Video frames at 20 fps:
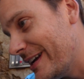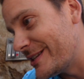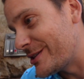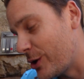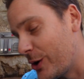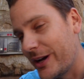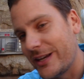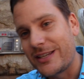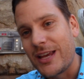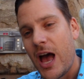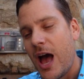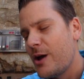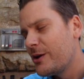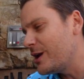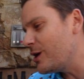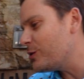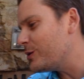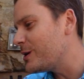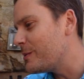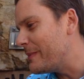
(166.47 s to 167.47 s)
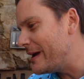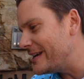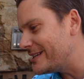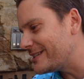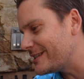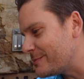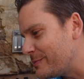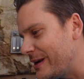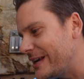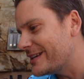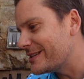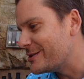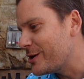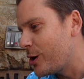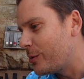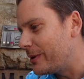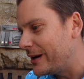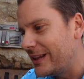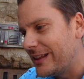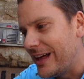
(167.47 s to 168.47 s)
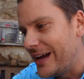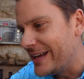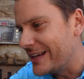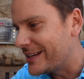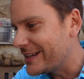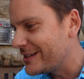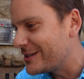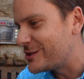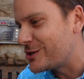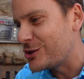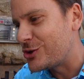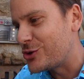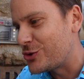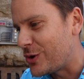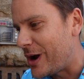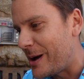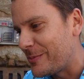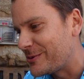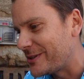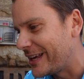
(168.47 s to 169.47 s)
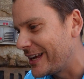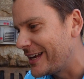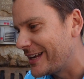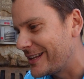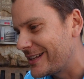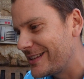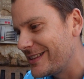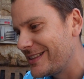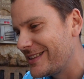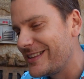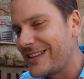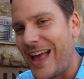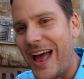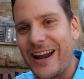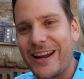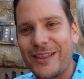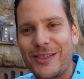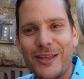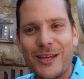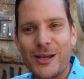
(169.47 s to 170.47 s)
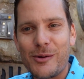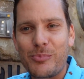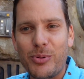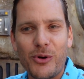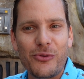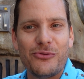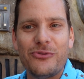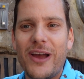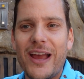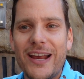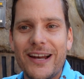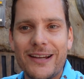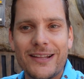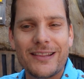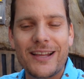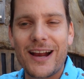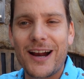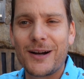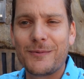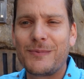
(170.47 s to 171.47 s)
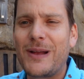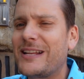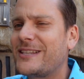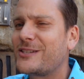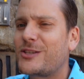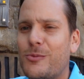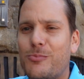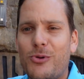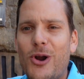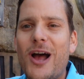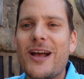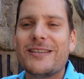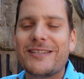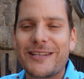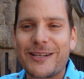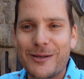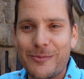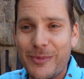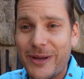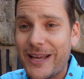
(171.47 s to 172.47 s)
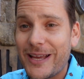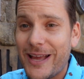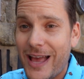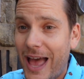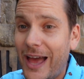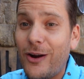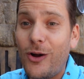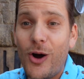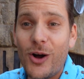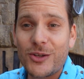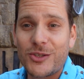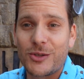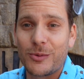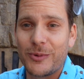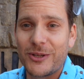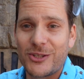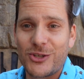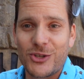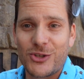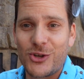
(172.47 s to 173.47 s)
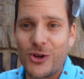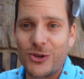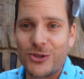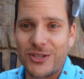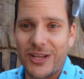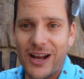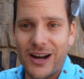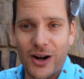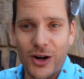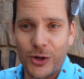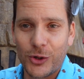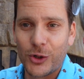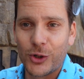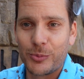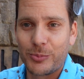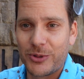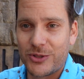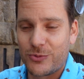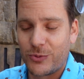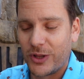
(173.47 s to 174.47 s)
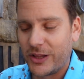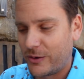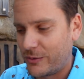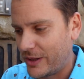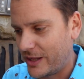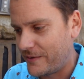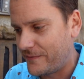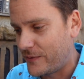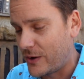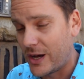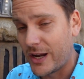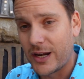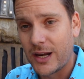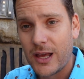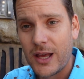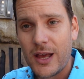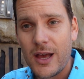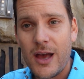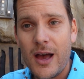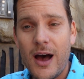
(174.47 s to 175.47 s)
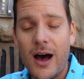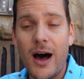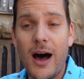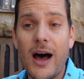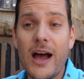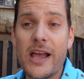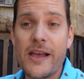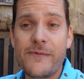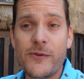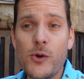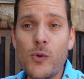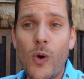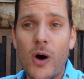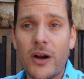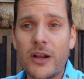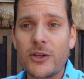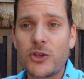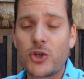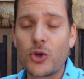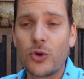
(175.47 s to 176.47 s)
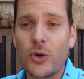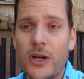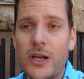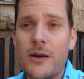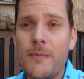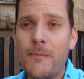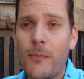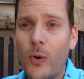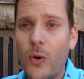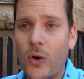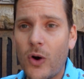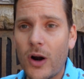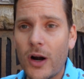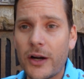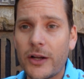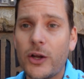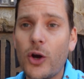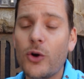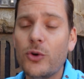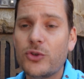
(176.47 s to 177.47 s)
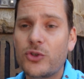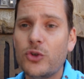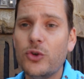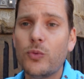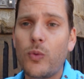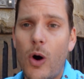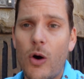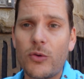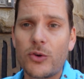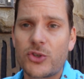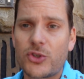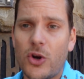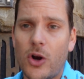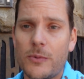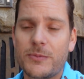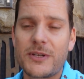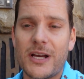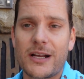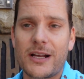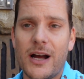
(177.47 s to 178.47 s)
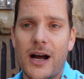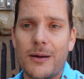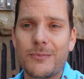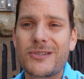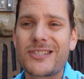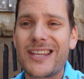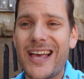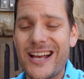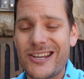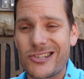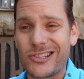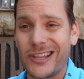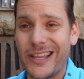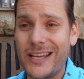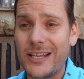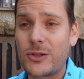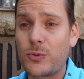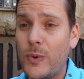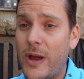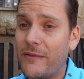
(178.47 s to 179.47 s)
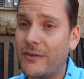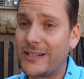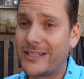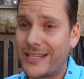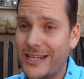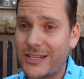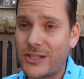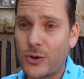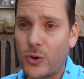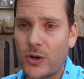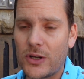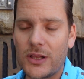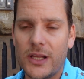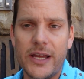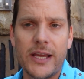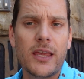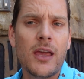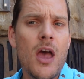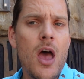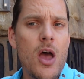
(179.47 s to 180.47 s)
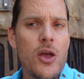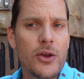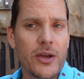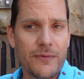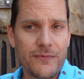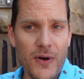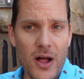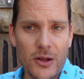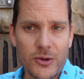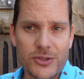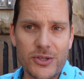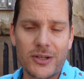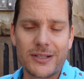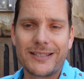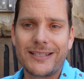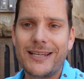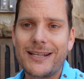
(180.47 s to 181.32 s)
It's always, you know what amazes me is nobody like just drops like anything profane in there. That's surprising to me and awesome. It just shows that our group is really, really fun. If you want to join more, go to walruscarp.com/links. We have a Discord link. You can follow us on